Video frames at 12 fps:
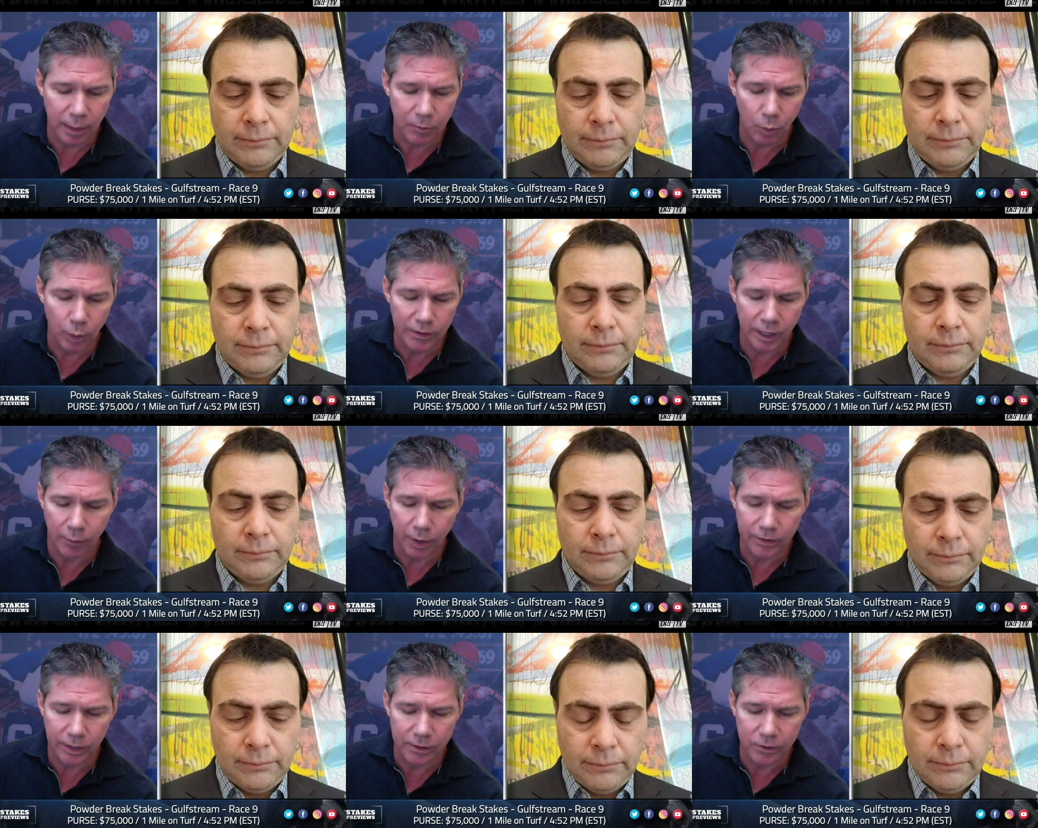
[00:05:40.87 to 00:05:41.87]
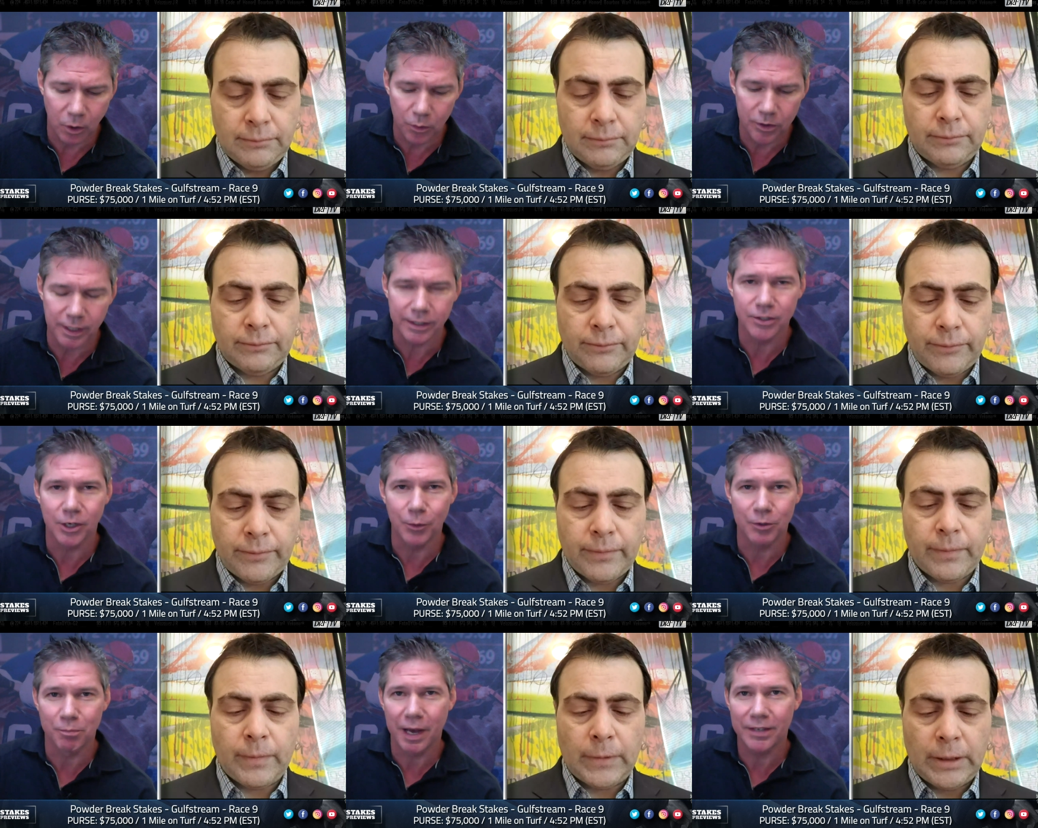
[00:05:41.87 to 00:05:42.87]
Speaker 1: time to win that race. I don't think she
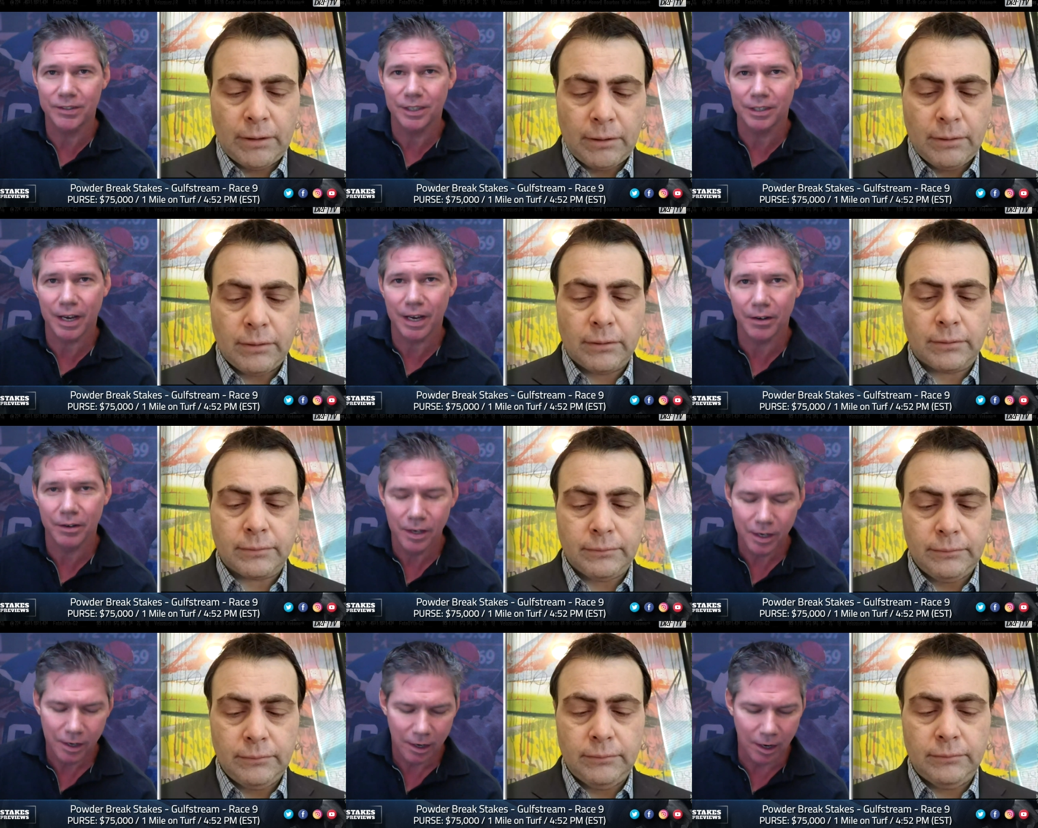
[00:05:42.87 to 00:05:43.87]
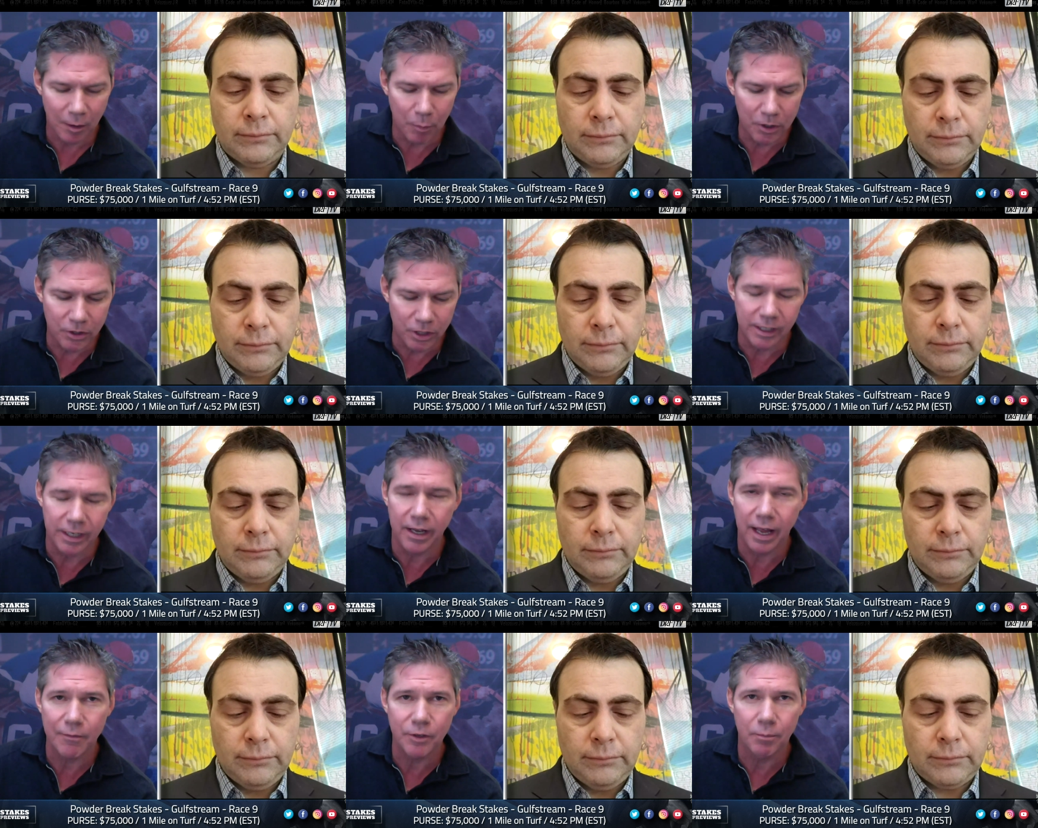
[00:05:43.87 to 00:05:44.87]
was best in there, um, but she
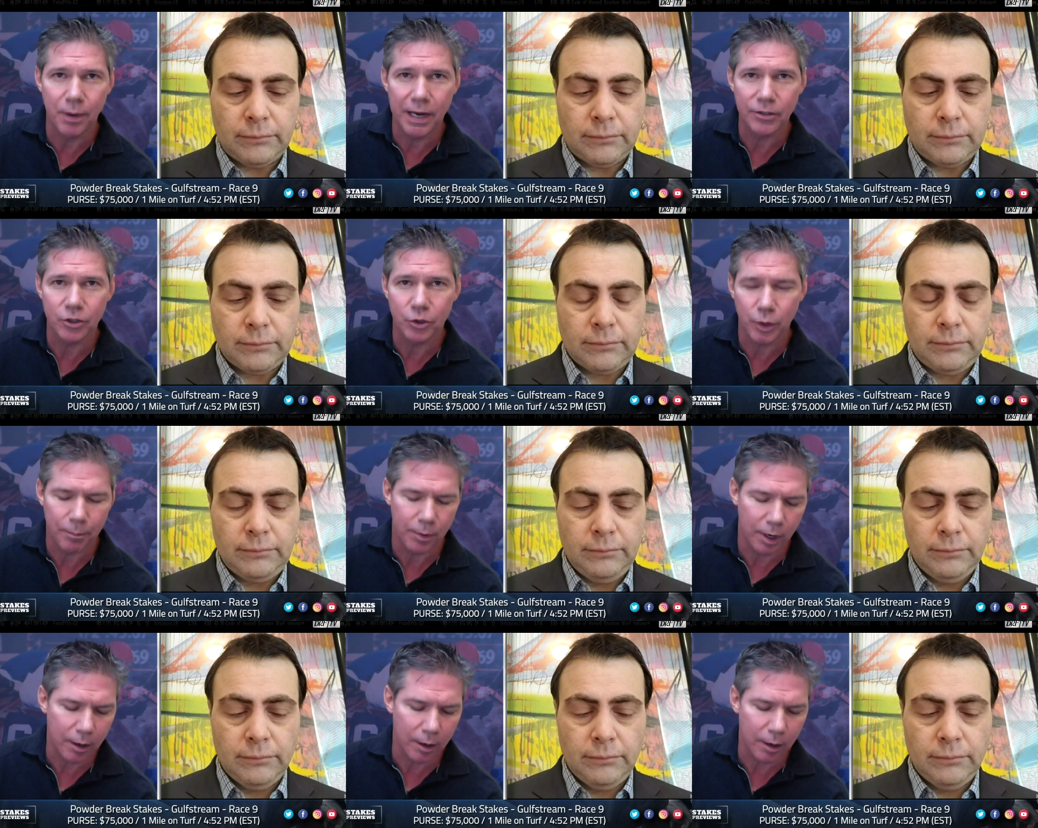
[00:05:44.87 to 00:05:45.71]
did have the best trip.